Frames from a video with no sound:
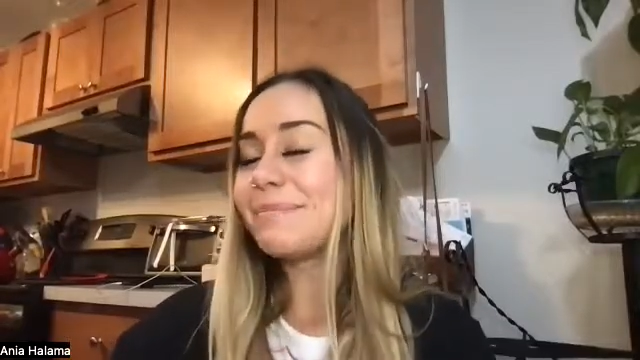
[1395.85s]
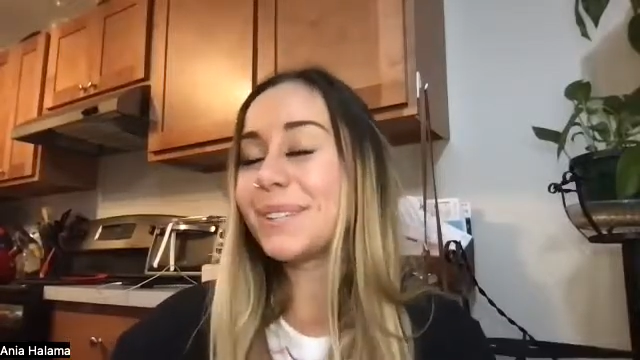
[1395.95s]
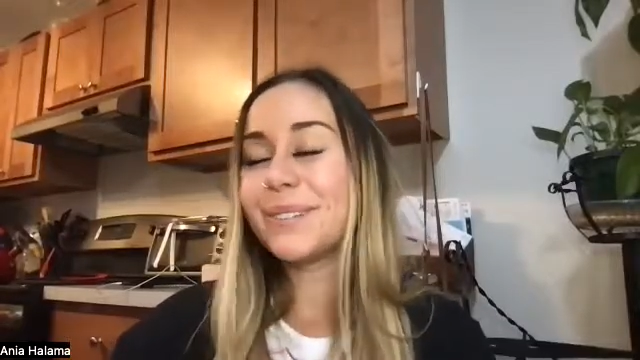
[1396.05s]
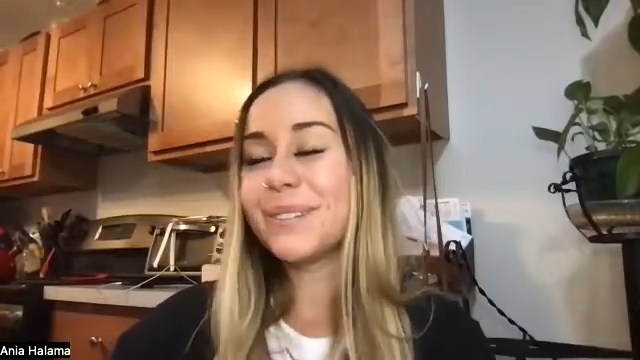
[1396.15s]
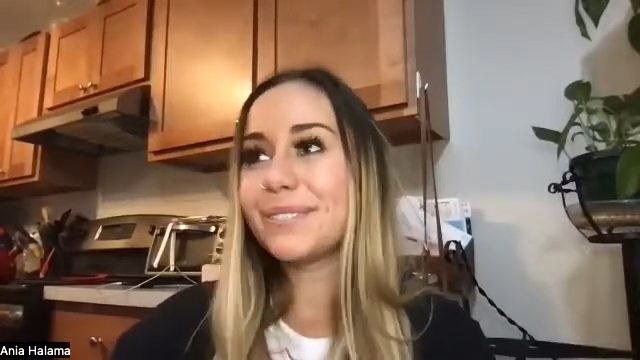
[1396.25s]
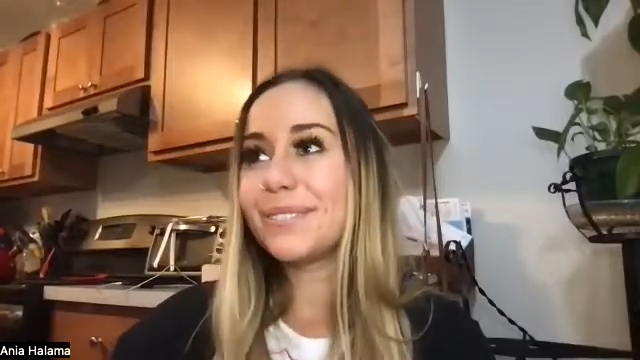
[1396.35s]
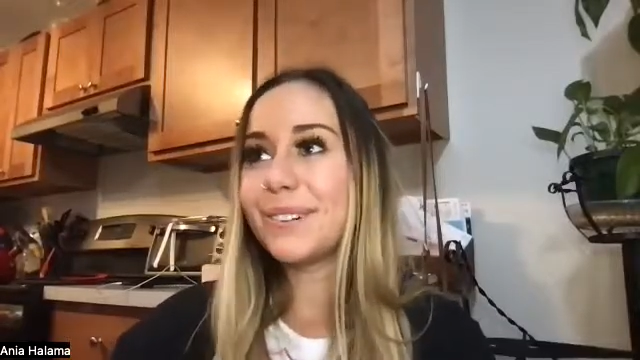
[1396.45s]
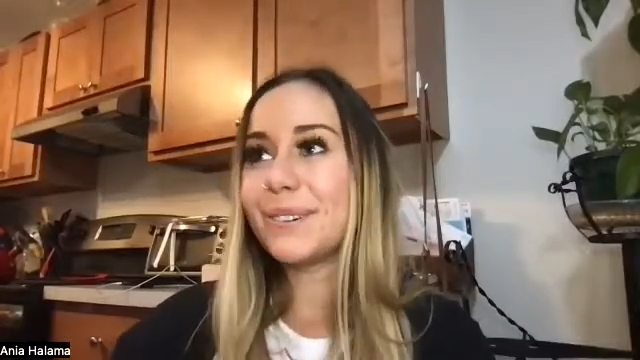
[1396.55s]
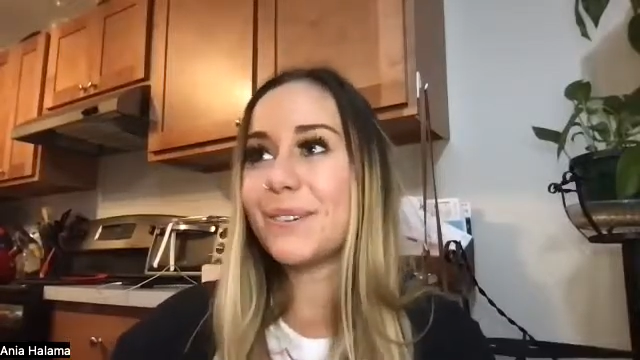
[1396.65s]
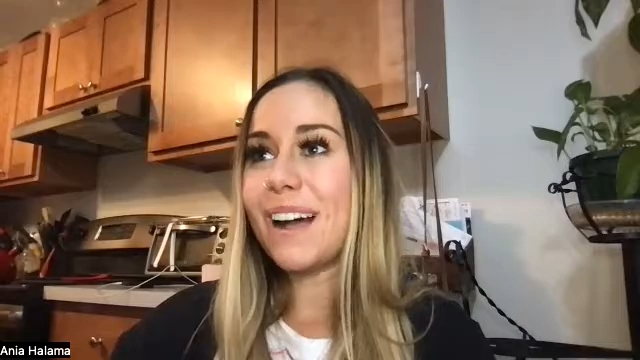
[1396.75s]

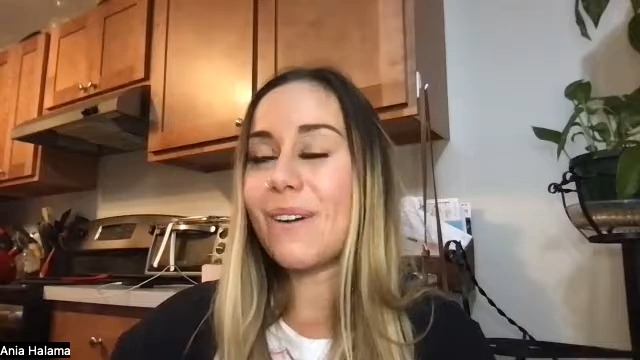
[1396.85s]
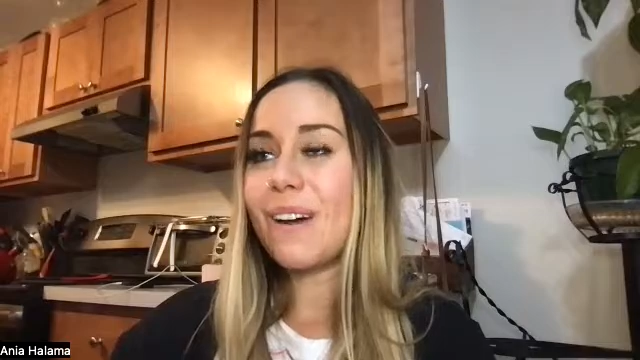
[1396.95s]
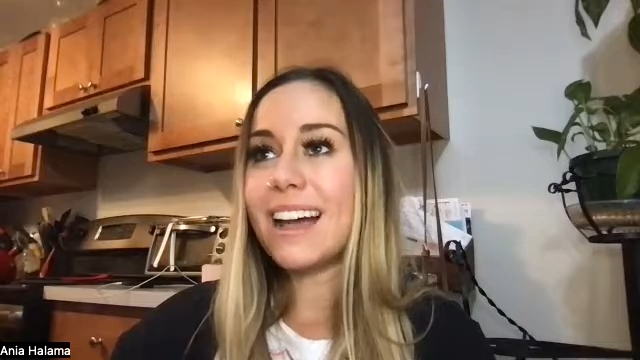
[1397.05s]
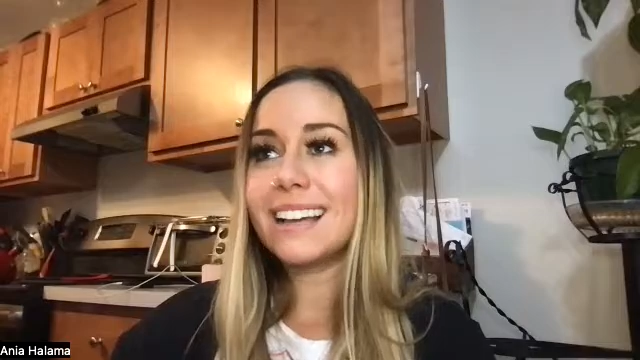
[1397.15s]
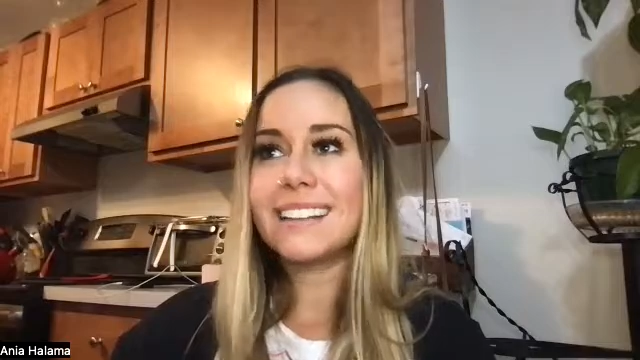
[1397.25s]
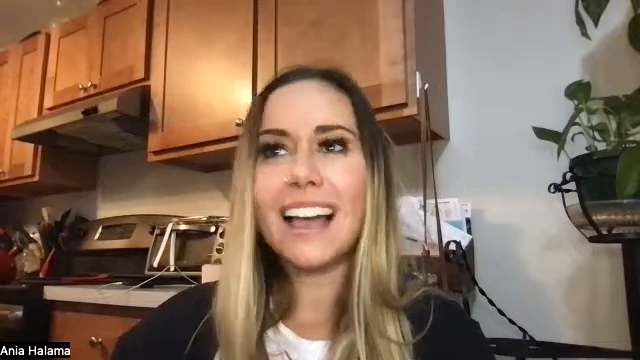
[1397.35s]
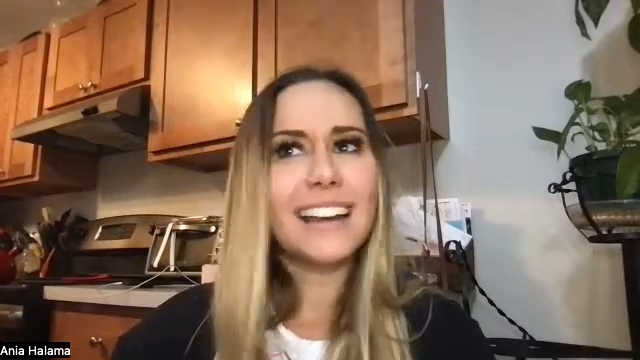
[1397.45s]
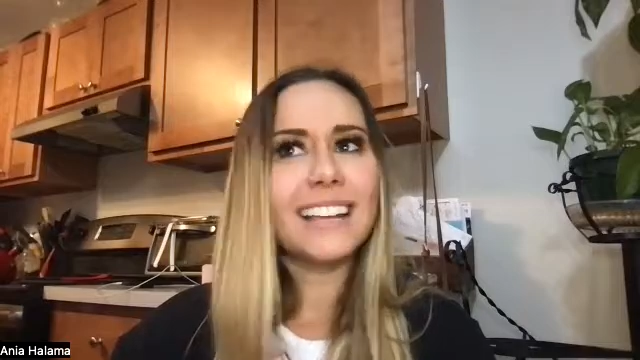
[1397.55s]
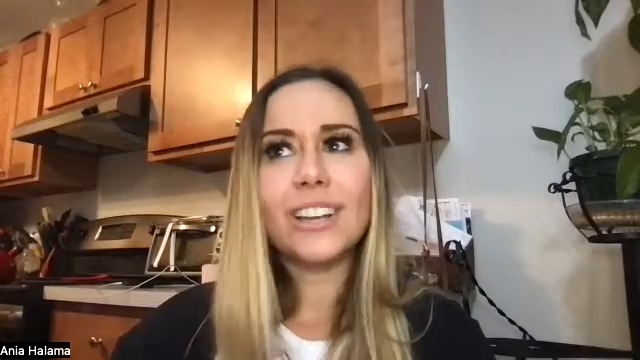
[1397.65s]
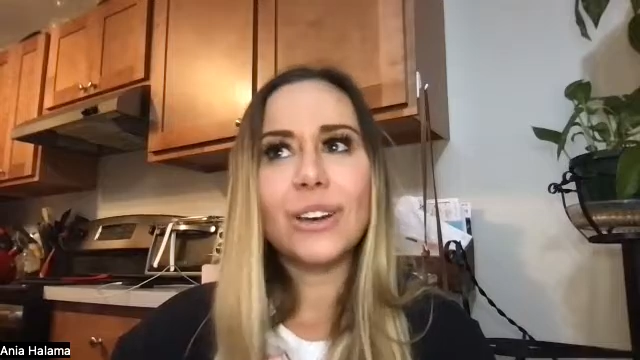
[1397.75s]
Beautiful. Wow. I
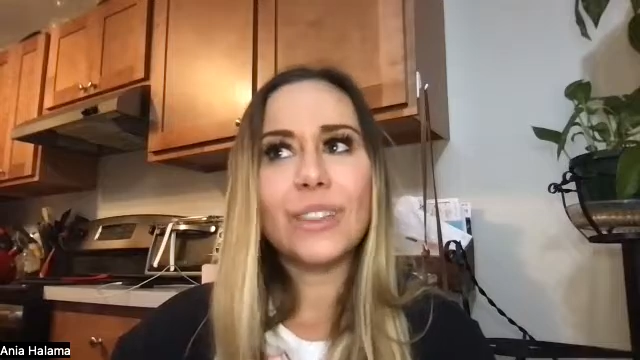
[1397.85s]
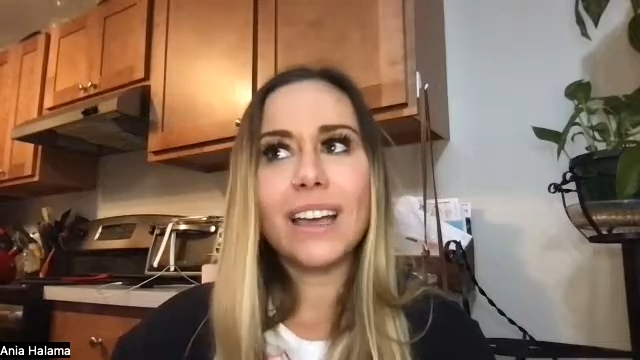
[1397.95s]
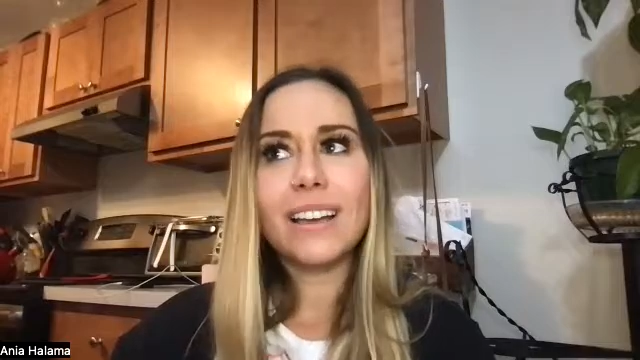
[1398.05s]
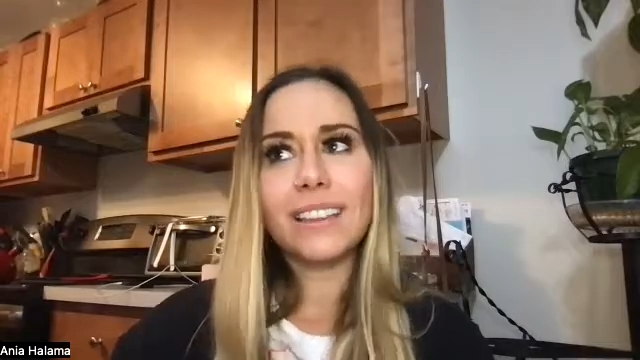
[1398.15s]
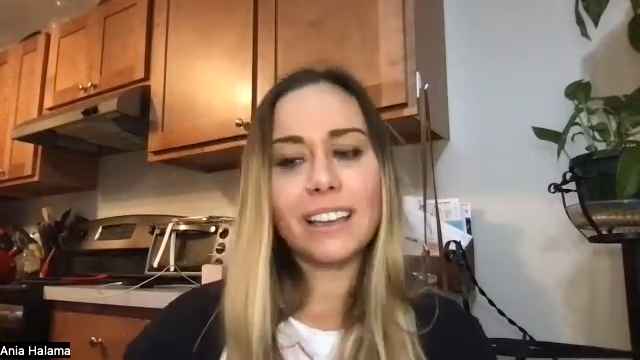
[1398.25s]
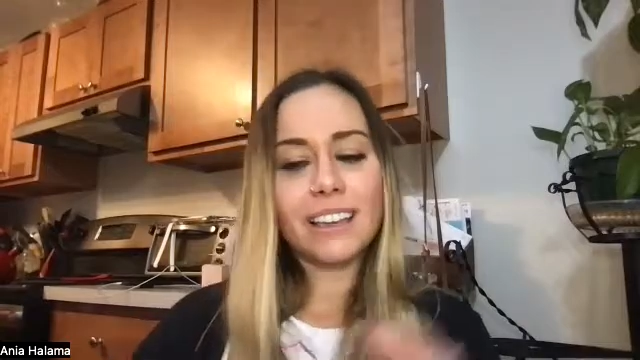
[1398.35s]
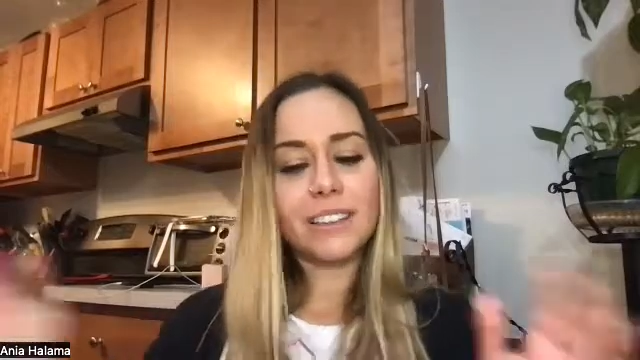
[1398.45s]
didn't know that, like,